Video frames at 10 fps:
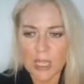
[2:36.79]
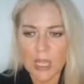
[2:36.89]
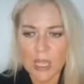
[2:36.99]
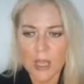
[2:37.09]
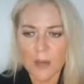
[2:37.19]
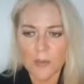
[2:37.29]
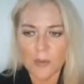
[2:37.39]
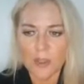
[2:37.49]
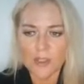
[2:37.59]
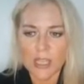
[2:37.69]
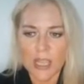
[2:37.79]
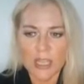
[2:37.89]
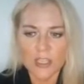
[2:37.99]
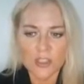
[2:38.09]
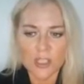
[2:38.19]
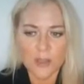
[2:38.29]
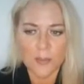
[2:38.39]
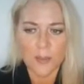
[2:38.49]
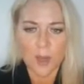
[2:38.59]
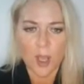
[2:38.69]
There's answers at
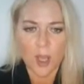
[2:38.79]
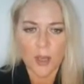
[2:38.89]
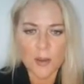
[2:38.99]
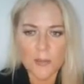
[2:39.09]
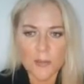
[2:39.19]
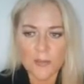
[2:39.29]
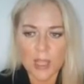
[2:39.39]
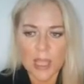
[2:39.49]
the bottom,